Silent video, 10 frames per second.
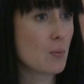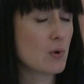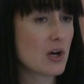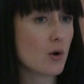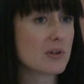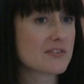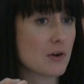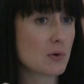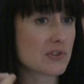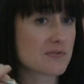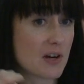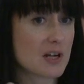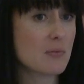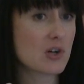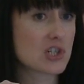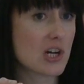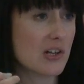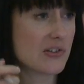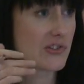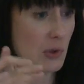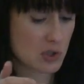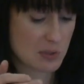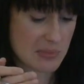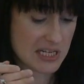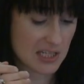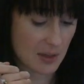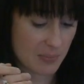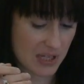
We always focus very much on social media,